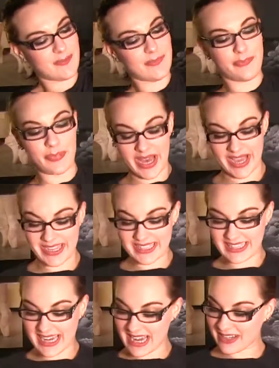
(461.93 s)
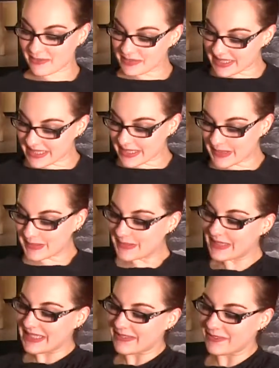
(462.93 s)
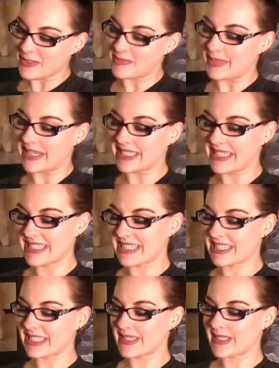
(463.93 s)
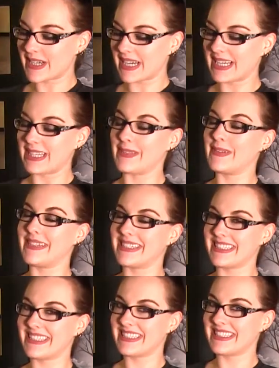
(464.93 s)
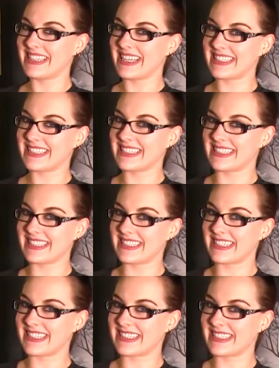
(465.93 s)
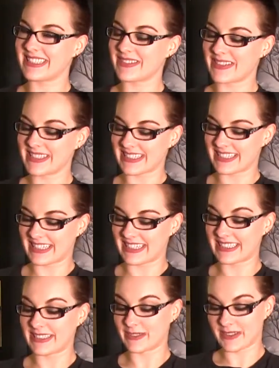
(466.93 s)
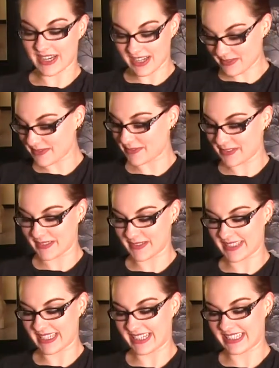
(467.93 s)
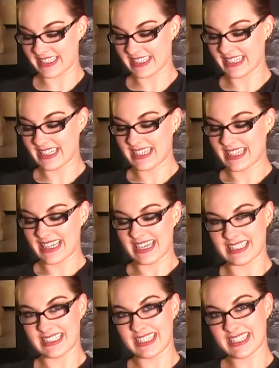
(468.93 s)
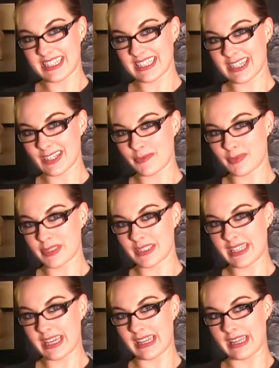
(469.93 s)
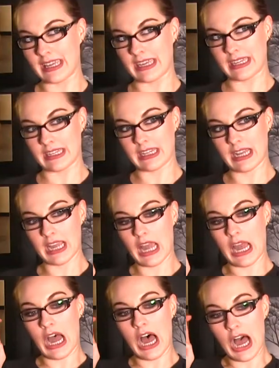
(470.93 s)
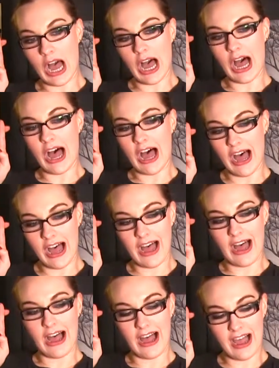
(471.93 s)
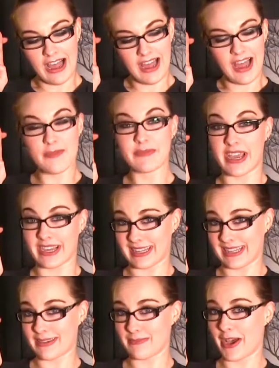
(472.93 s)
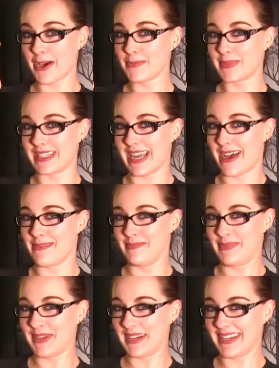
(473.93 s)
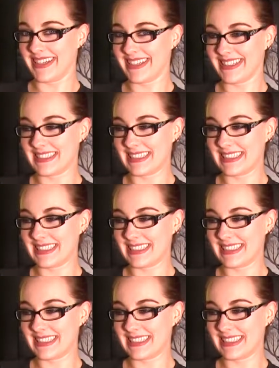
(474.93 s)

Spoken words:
But I've been told that if you bind it just right, you can heal that diastasis recti, or however you say it, and get it kind of pulled together again. I'm not going to get my hopes up, but